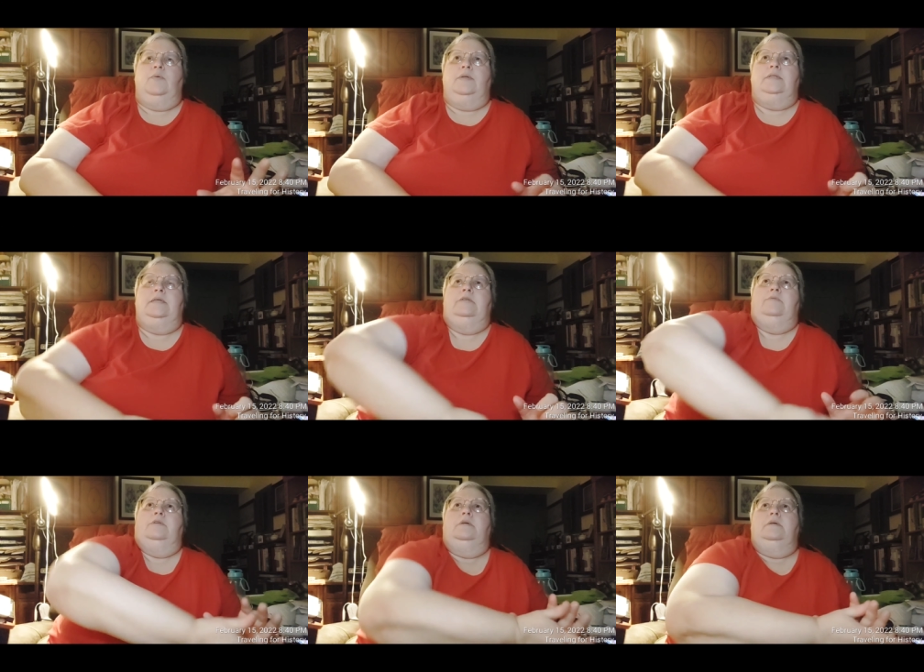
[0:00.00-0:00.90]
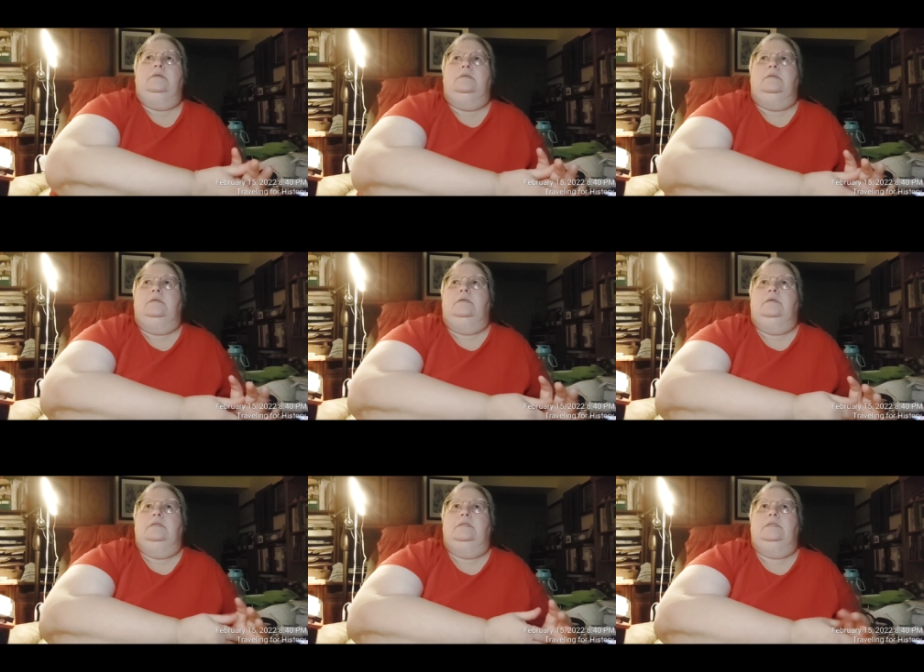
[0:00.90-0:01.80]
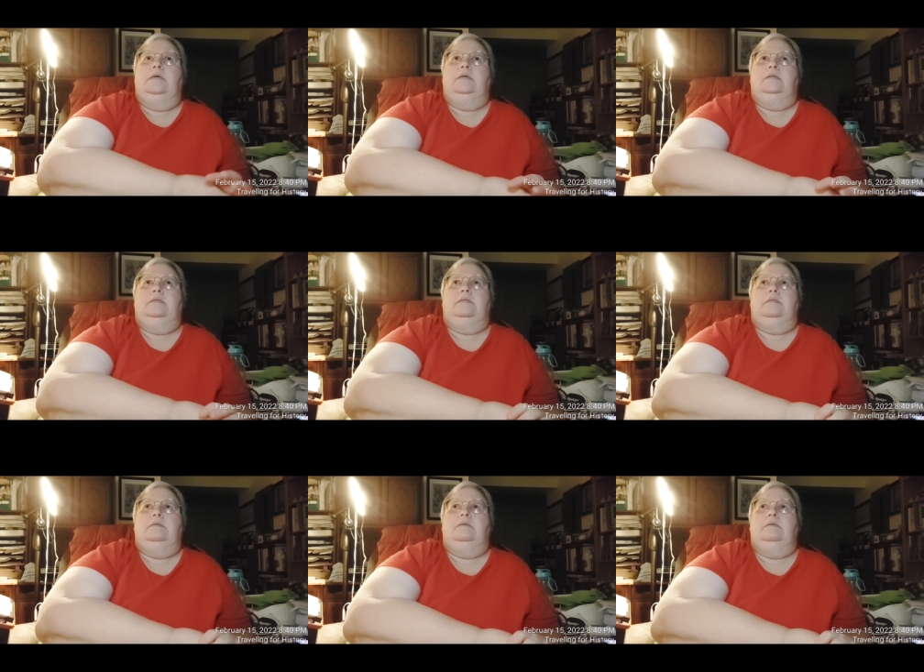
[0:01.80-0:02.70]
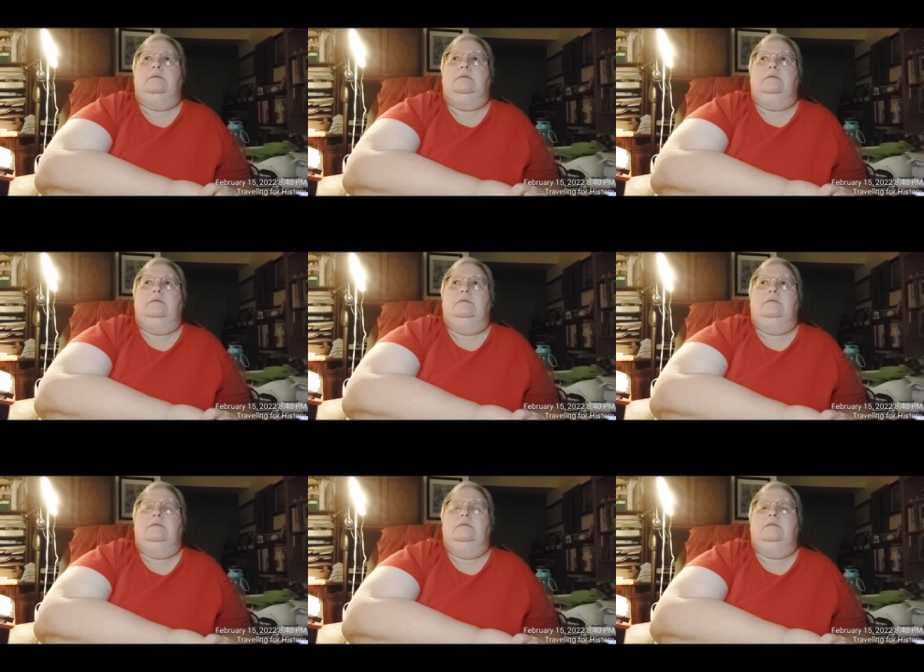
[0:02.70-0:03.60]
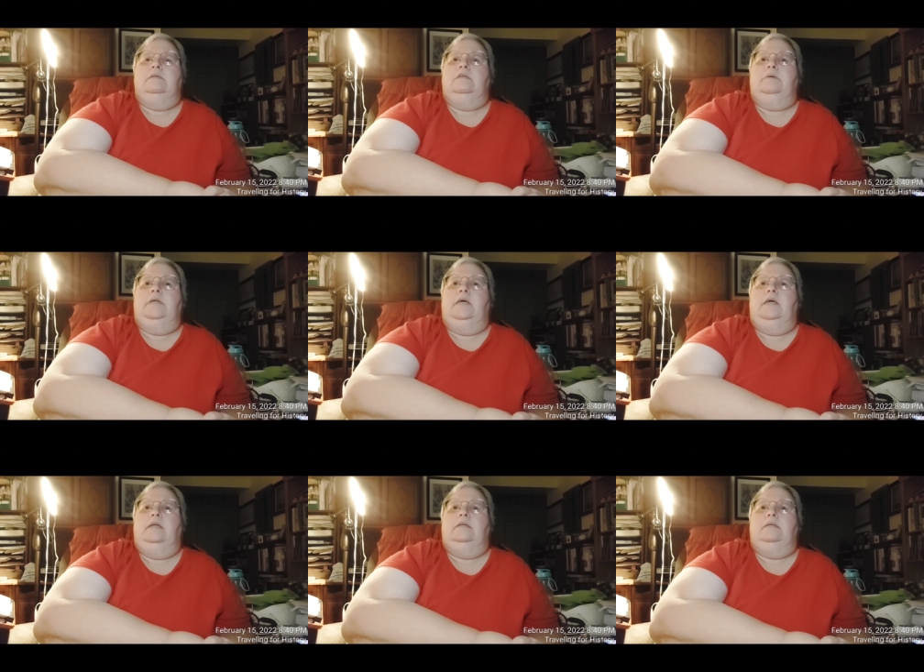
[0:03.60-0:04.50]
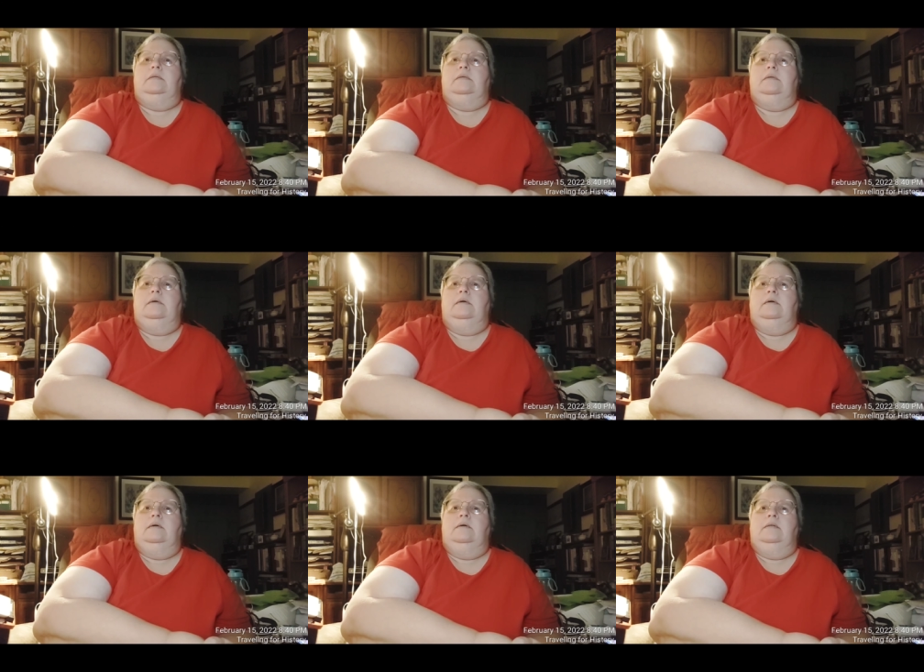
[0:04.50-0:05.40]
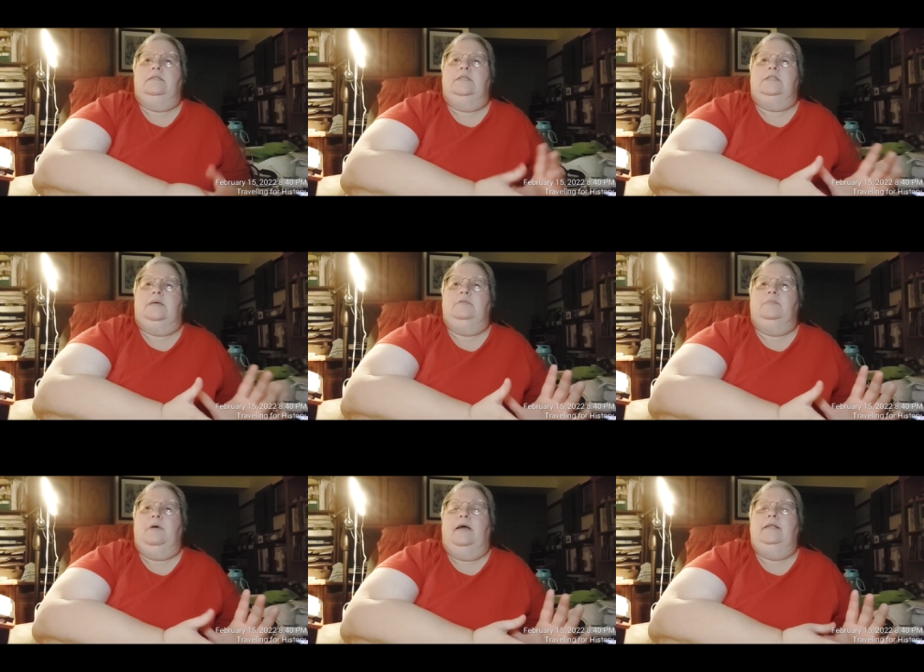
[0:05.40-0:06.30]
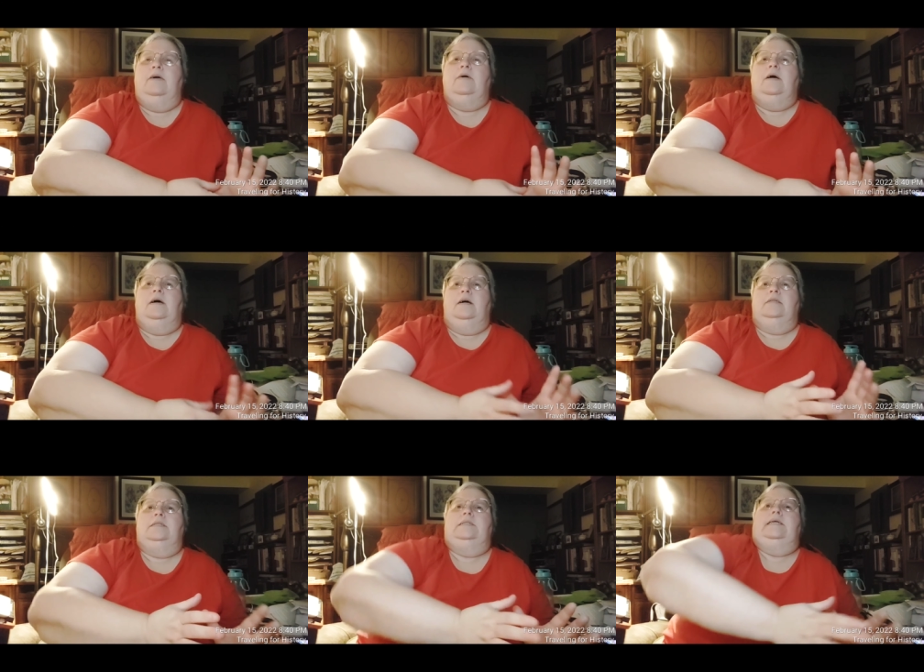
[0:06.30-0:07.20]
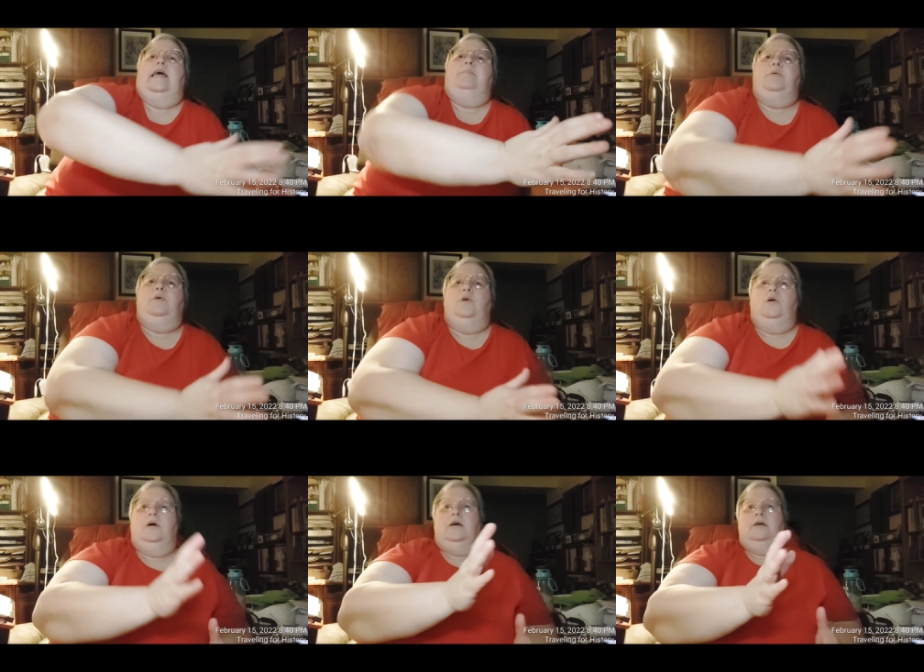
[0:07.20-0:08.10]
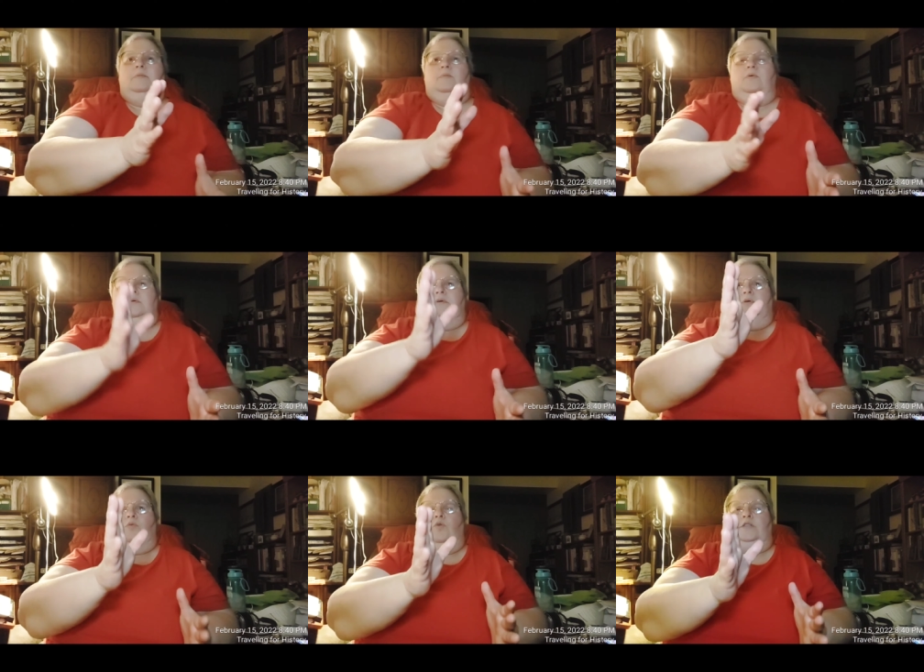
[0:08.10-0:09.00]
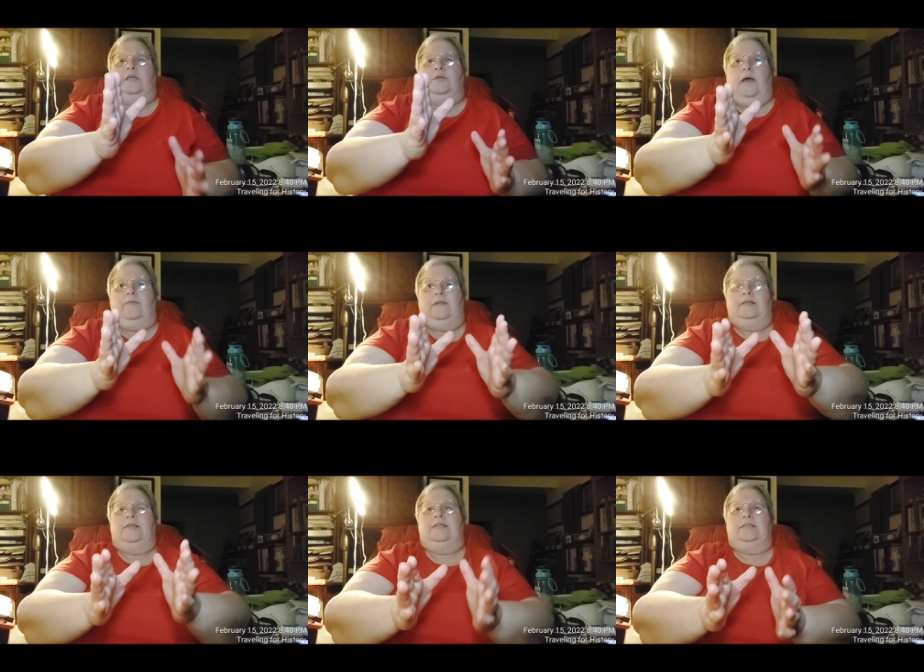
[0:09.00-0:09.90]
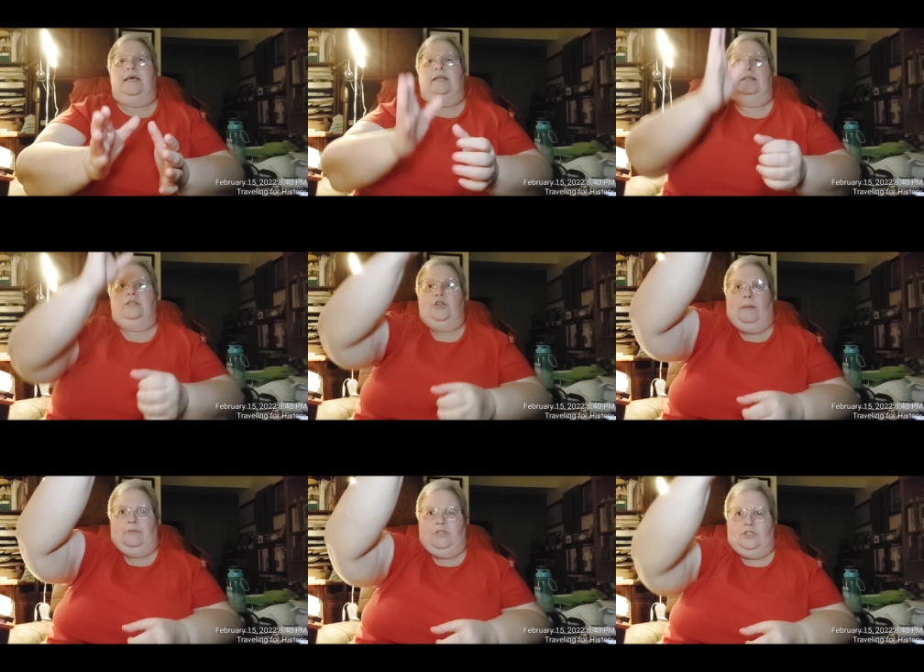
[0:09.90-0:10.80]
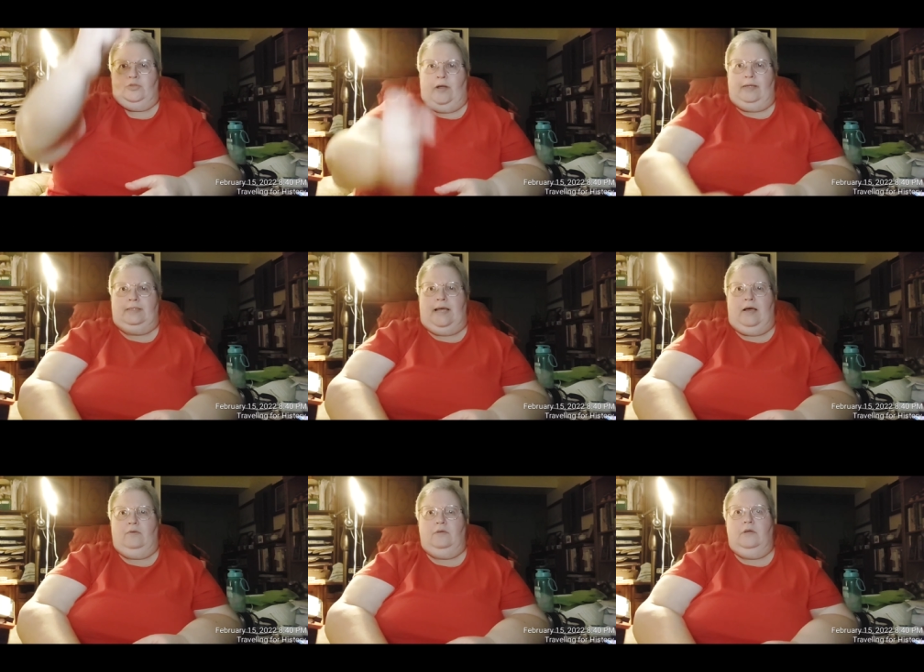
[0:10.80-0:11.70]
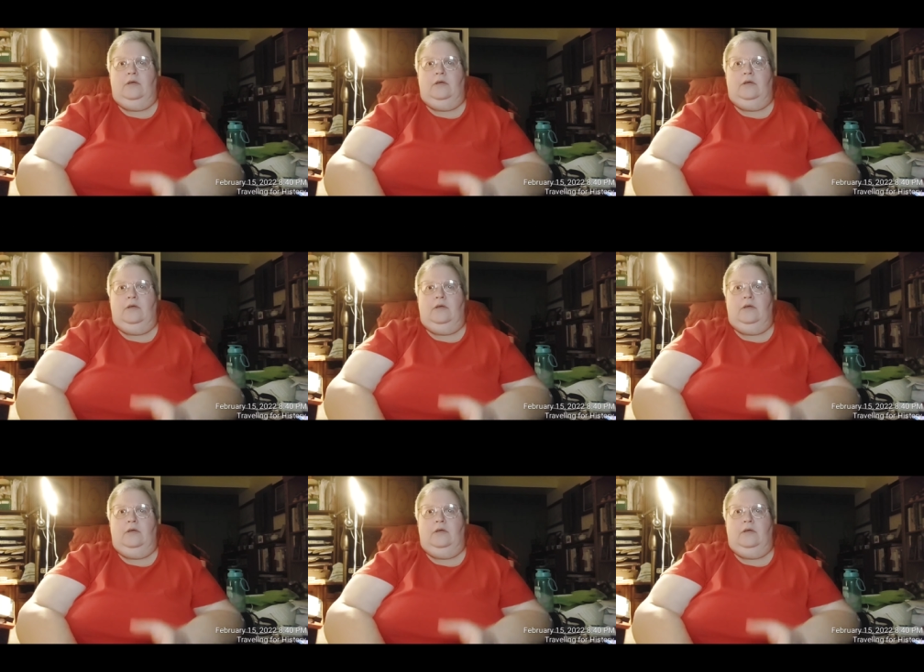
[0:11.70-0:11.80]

I want to say there were 6, could have been 8. 6 comes to mind. Now, a stamp works on gravity, as I said, and then drops straight down.